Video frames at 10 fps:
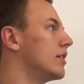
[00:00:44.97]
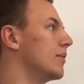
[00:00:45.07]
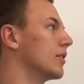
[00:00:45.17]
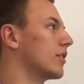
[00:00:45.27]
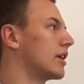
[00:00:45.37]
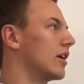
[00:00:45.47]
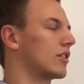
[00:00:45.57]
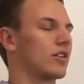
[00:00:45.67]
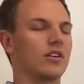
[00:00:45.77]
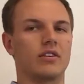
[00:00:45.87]
Then we look at our
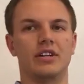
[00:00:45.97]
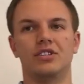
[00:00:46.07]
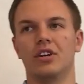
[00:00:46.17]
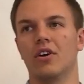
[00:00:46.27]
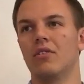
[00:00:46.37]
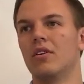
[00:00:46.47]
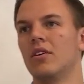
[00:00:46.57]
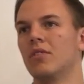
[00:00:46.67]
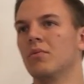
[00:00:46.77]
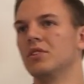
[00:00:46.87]
current ratio,
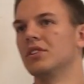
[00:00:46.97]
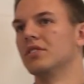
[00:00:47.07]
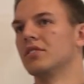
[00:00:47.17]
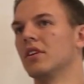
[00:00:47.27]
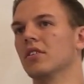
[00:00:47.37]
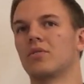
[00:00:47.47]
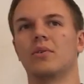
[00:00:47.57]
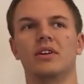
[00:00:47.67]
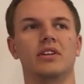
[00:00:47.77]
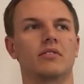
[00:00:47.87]
which is a
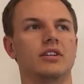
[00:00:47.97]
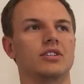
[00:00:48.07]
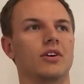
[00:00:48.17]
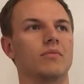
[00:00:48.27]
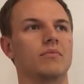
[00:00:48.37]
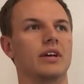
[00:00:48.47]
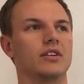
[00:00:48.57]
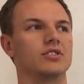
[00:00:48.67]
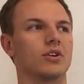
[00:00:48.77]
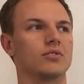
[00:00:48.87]
liquidity ratio,
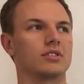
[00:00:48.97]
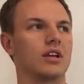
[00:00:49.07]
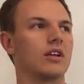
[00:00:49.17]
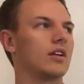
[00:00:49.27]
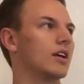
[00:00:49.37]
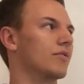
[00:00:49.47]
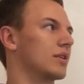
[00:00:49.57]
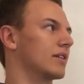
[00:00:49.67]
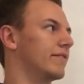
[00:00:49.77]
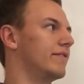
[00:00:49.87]
and it shows if
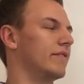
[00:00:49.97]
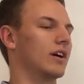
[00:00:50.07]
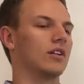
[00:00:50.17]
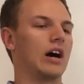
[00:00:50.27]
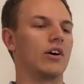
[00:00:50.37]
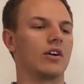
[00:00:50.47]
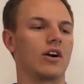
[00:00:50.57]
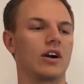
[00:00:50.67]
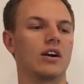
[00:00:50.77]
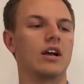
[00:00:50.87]
we can fill out
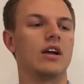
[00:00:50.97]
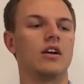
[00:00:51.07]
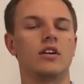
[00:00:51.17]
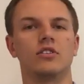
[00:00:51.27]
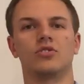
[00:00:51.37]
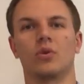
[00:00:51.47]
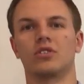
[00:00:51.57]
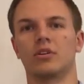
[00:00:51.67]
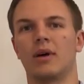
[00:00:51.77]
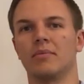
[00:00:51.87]
our
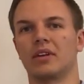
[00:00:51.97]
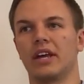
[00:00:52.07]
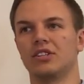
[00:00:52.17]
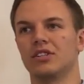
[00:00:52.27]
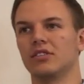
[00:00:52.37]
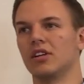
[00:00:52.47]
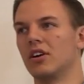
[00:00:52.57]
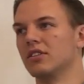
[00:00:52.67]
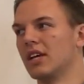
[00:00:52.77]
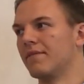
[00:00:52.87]
short-term obligations
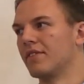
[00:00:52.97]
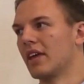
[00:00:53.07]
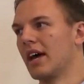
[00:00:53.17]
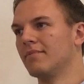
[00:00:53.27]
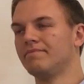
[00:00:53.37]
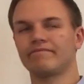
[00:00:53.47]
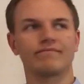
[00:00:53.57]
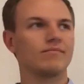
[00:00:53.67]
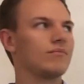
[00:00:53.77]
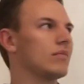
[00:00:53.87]
and our debt for that.
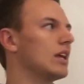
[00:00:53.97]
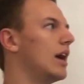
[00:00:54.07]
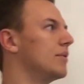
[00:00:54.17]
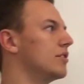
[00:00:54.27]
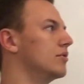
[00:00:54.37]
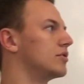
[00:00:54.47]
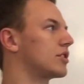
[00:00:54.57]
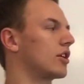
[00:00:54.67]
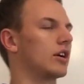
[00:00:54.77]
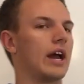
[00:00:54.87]
And we use
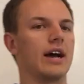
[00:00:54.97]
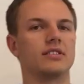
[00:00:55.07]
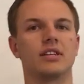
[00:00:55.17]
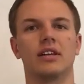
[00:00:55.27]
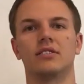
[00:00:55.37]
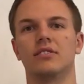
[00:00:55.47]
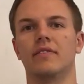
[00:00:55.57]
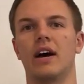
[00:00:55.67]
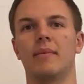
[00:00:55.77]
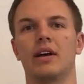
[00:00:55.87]
current assets
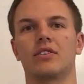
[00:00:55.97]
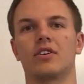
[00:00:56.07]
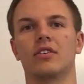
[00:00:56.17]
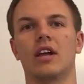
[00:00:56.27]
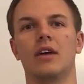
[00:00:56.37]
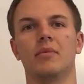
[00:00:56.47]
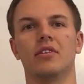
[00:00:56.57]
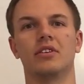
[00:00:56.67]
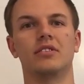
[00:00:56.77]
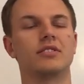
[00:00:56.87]
divided by current
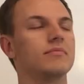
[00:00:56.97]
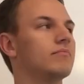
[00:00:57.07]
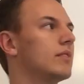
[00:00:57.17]
liabilities.